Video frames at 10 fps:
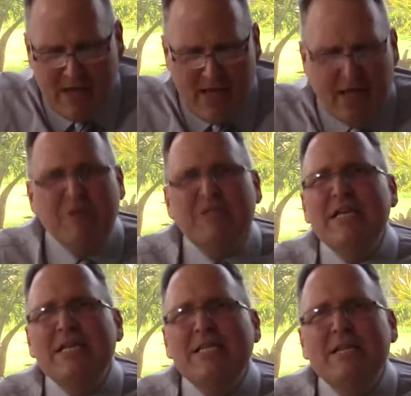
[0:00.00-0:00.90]
And it was
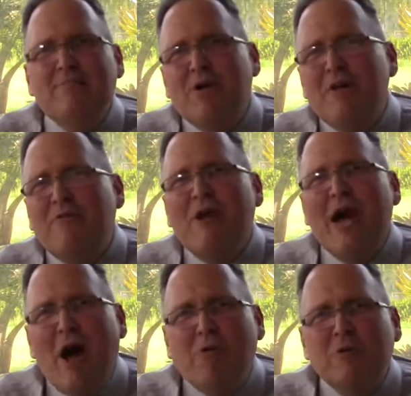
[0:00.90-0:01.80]
easy to pray for
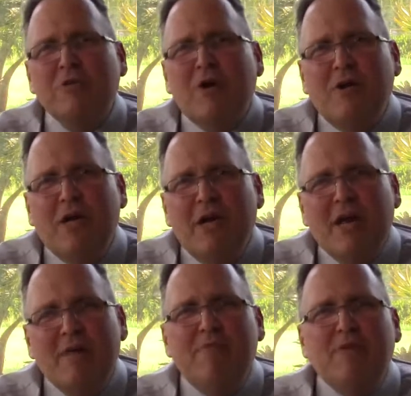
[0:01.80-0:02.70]
hours on end.
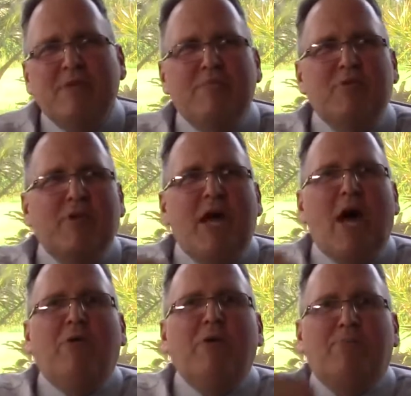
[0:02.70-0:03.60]
I built up to an
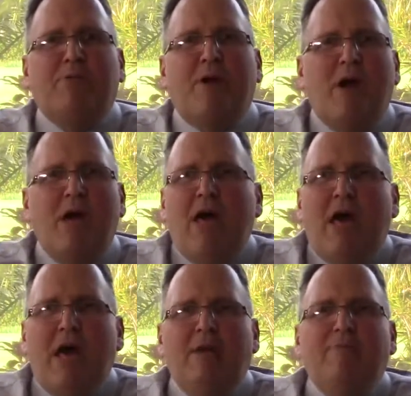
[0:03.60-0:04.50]
hour in prayer,
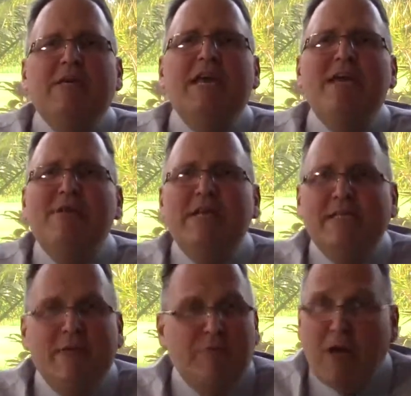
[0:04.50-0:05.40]
and it became
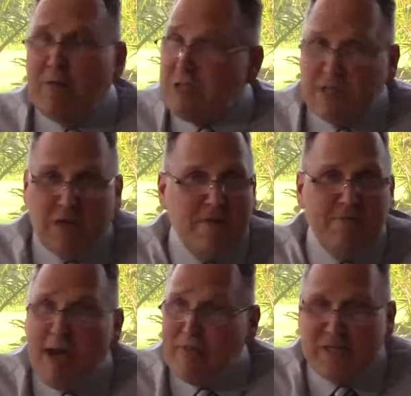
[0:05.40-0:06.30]
easy. When I was a Southern
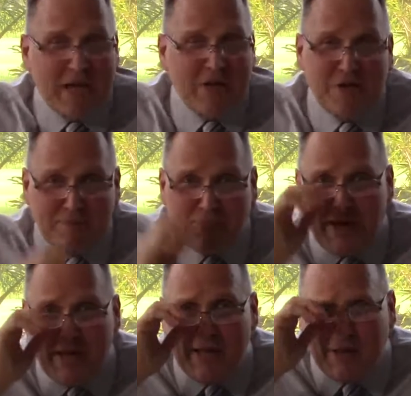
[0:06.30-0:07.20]
Baptist, I couldn't
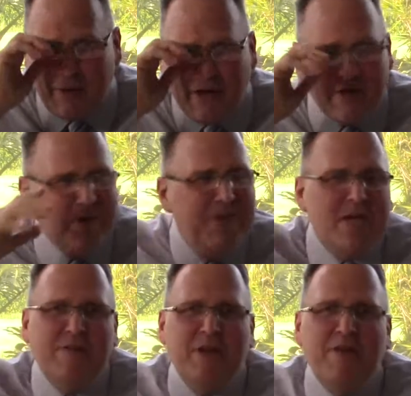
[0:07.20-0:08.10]
pray that long. I couldn't think
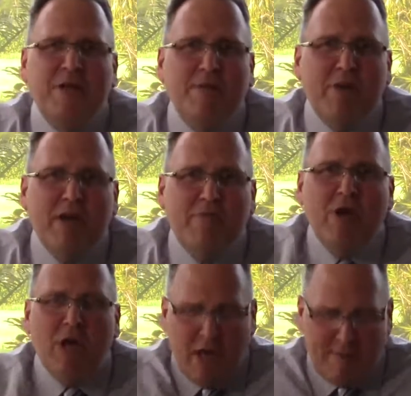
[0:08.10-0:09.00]
of another thing to pray for.
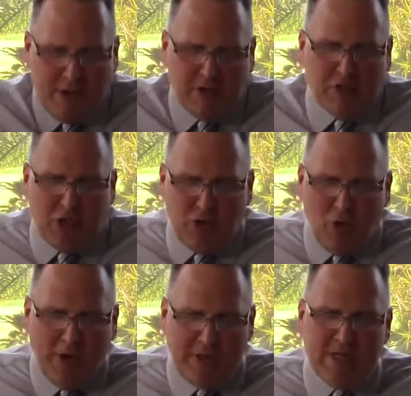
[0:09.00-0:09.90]
Because the
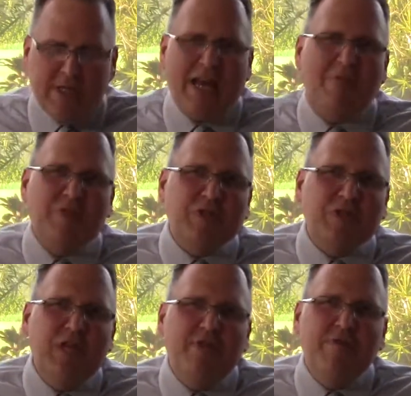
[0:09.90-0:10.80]
anointing that I
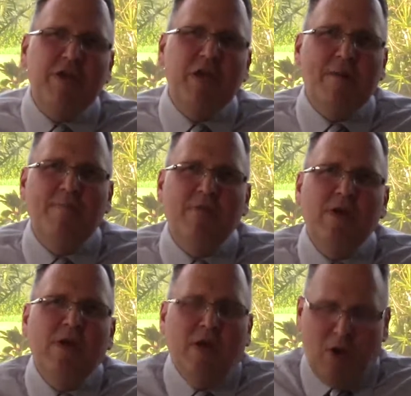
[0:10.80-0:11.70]
received of Him,
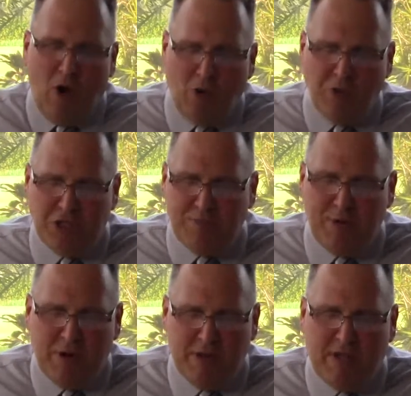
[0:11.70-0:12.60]
the Holy
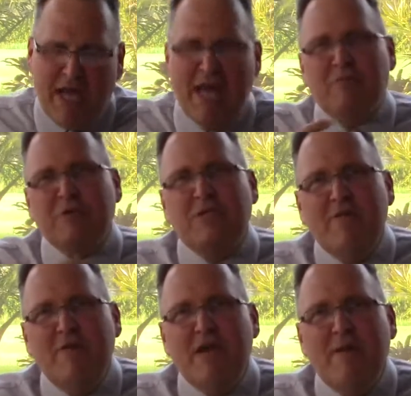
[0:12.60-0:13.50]
Spirit that I have
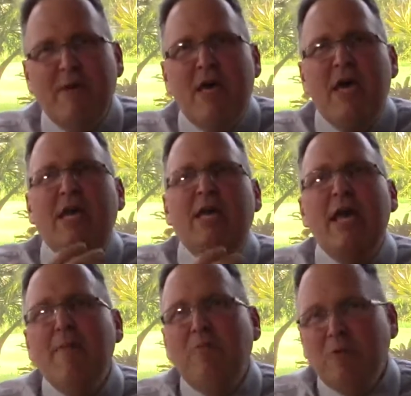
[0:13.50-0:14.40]
received of Him,
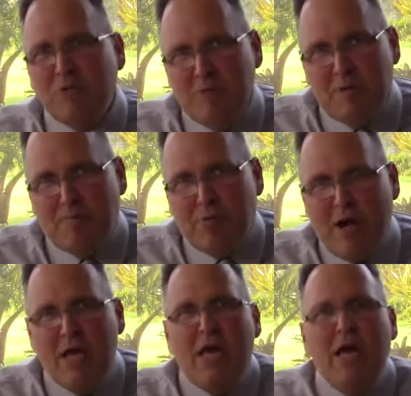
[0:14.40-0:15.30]
enables me to
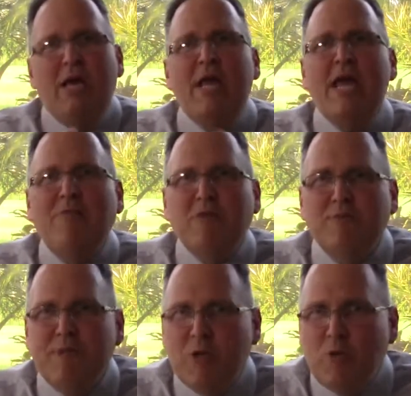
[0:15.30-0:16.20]
pray, enables me to